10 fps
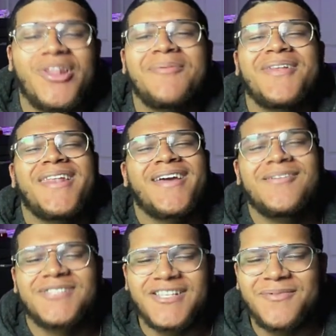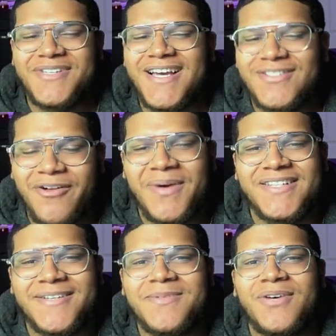Let me know in the comment section what you guys thought about
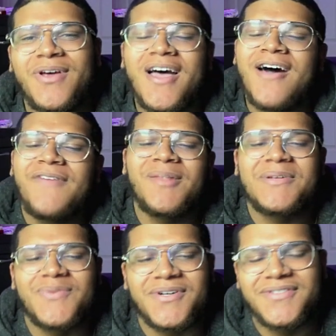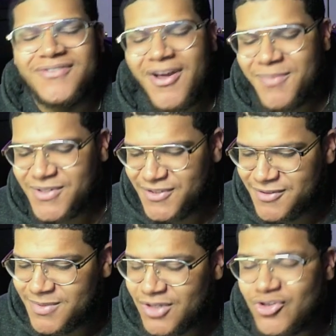this episode. Follow my Twitter, subscribe to my
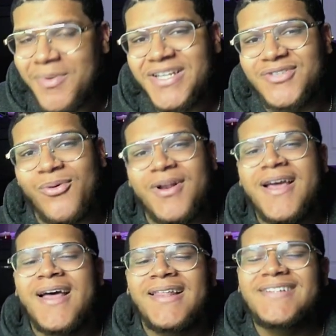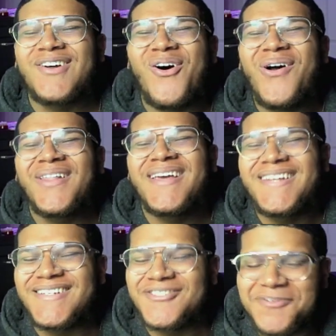YouTube channel, join my Discord. Links are all in
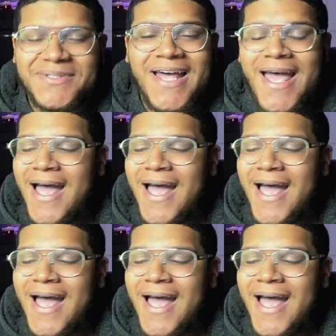the description.